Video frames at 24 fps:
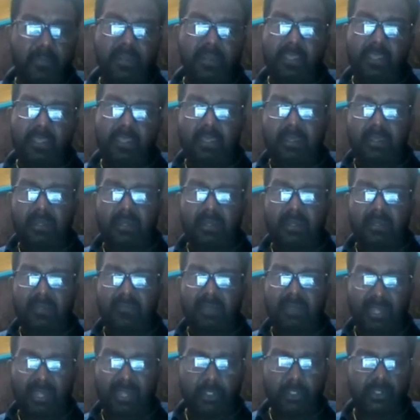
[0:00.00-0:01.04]
willing to
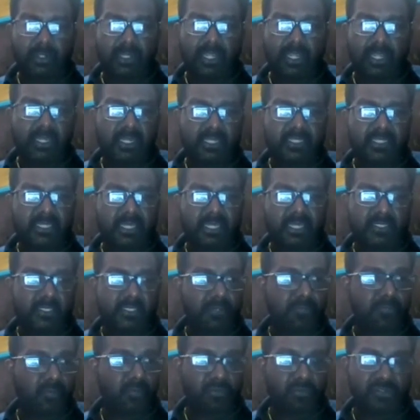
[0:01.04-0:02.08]
take teaching as a
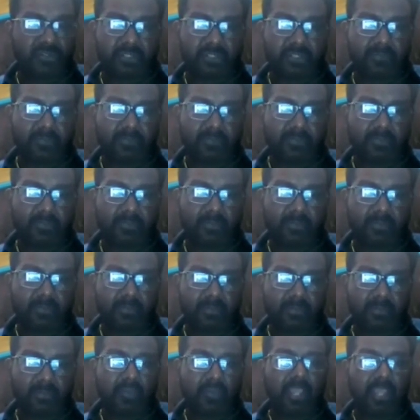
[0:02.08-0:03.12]
profession,
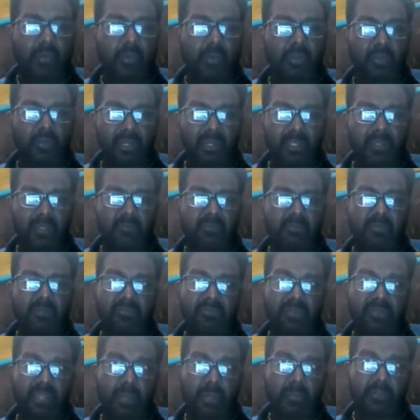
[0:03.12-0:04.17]
we have to welcome
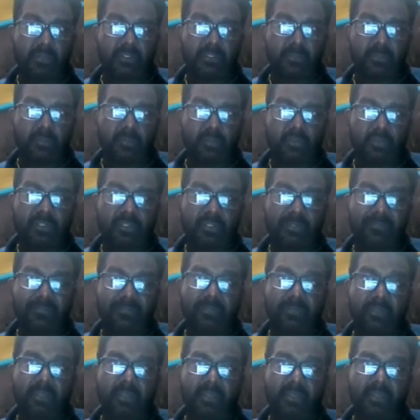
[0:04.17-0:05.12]
them. We have to support them,